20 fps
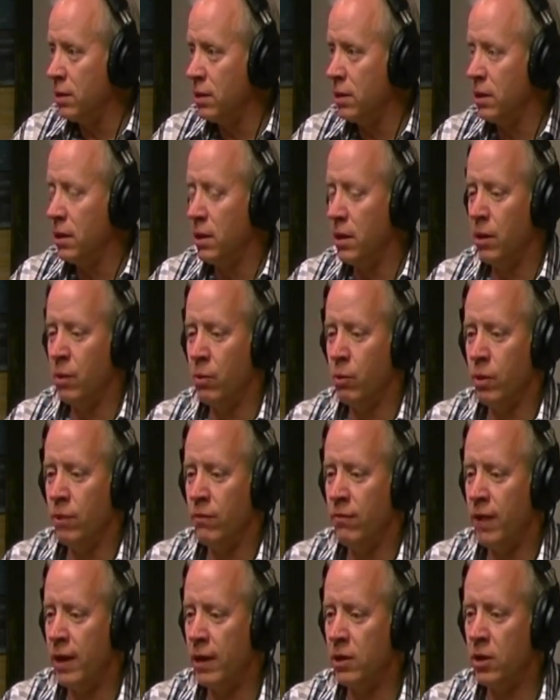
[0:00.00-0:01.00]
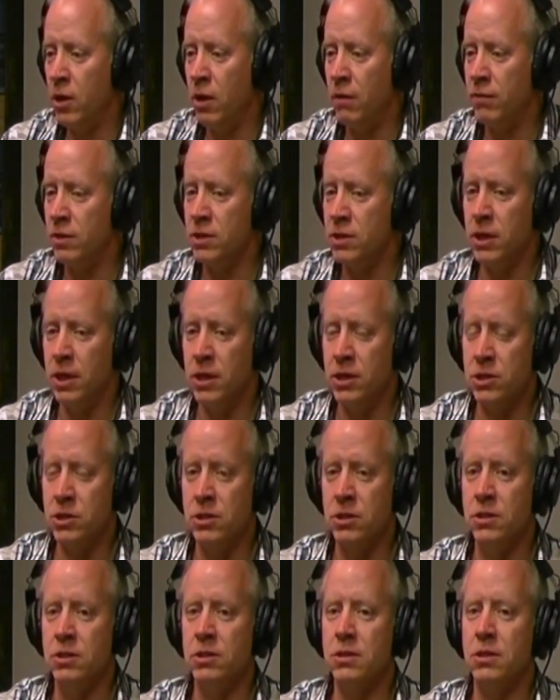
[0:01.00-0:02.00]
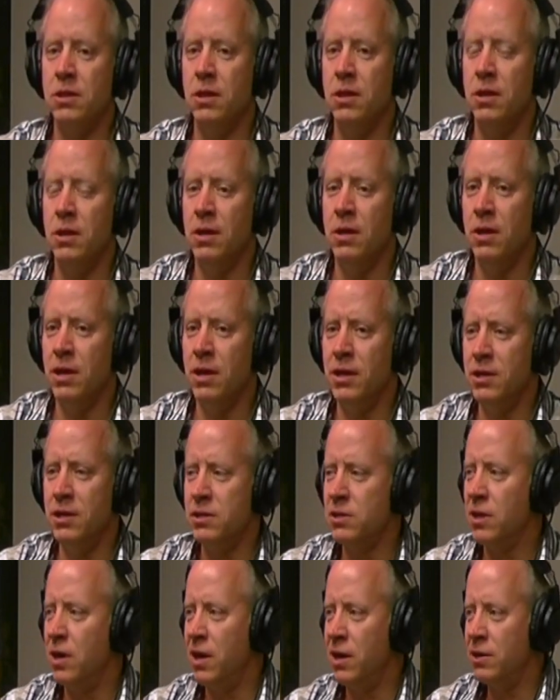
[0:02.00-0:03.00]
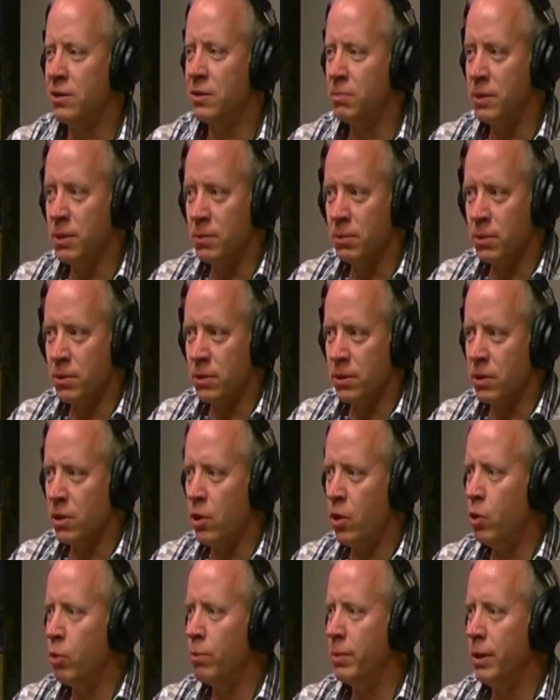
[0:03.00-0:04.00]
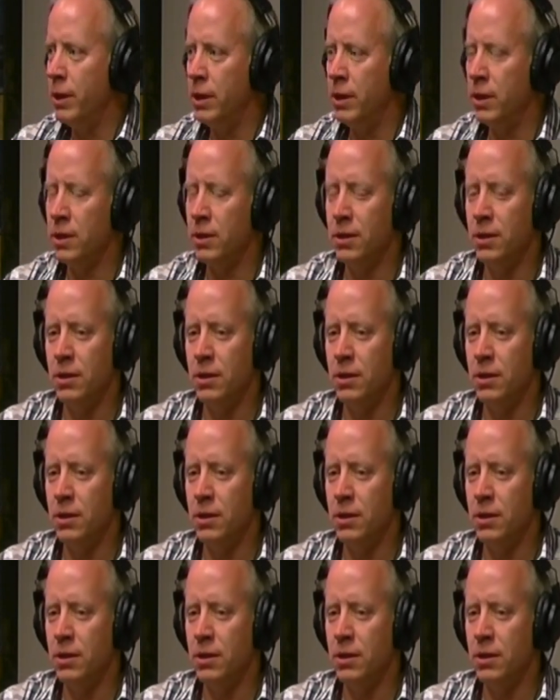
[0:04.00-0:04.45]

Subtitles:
We've had conversations, and he's talked to people that know me.